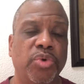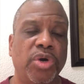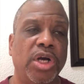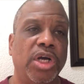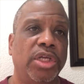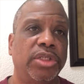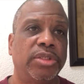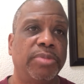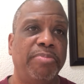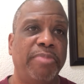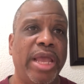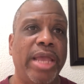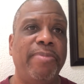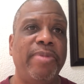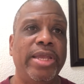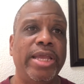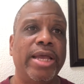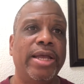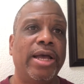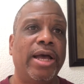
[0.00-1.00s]
was
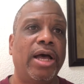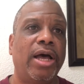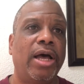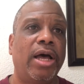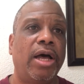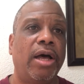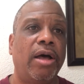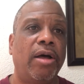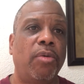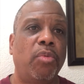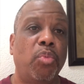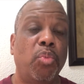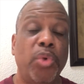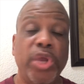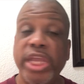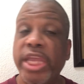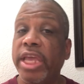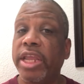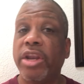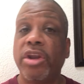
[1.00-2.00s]
maybe
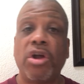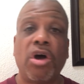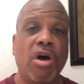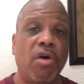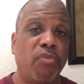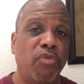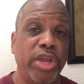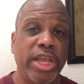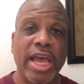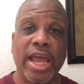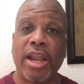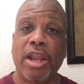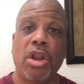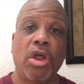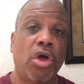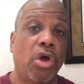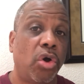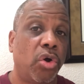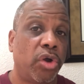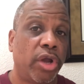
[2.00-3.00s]
we hit it off, we got
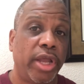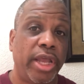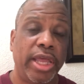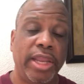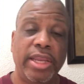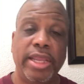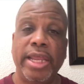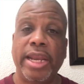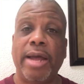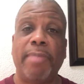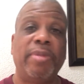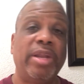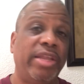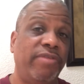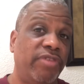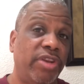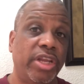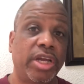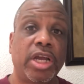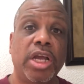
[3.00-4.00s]
along, and then I'm
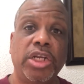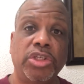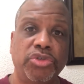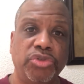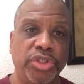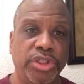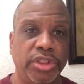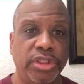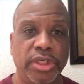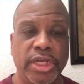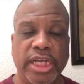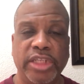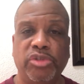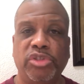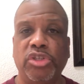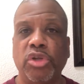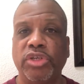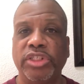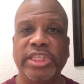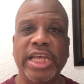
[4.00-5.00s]
leaving the country next,
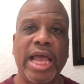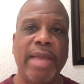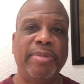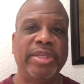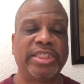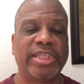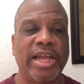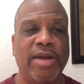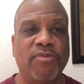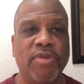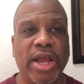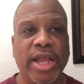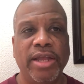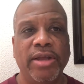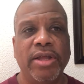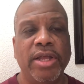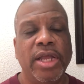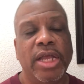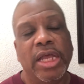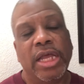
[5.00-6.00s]
so the timing's not right.
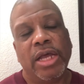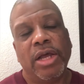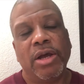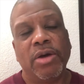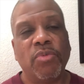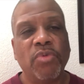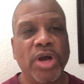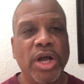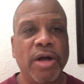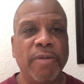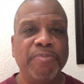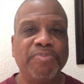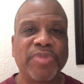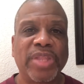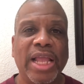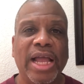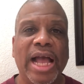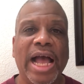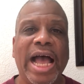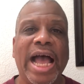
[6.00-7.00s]
Well,
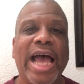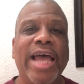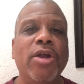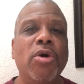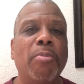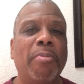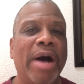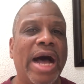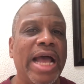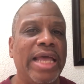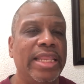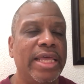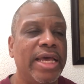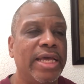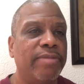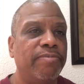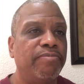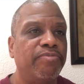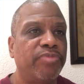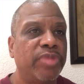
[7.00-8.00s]
I don't buy
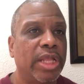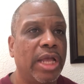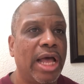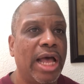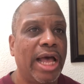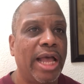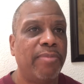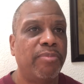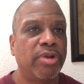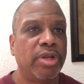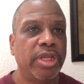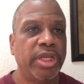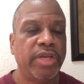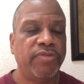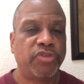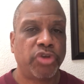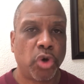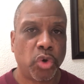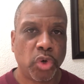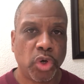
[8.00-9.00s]
that. I
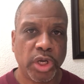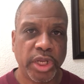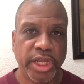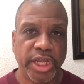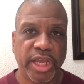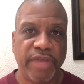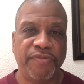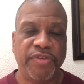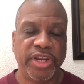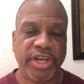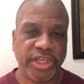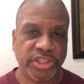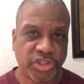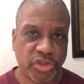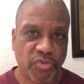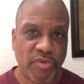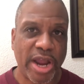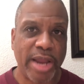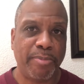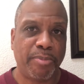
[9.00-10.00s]
believe totally if it is
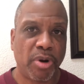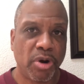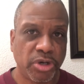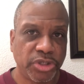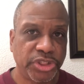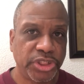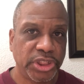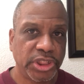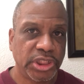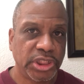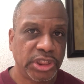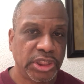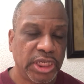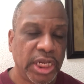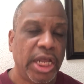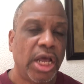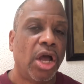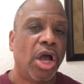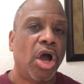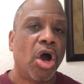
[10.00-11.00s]
the right person,
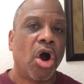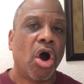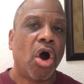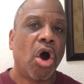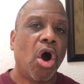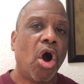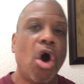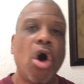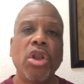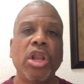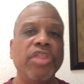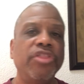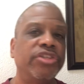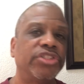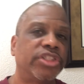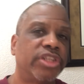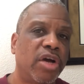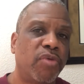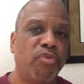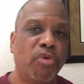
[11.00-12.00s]
all other
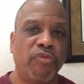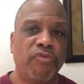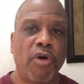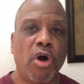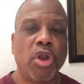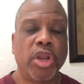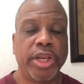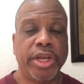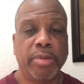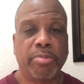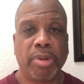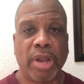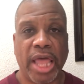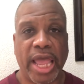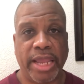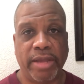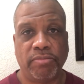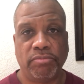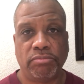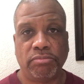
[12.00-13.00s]
stuff will fall into play.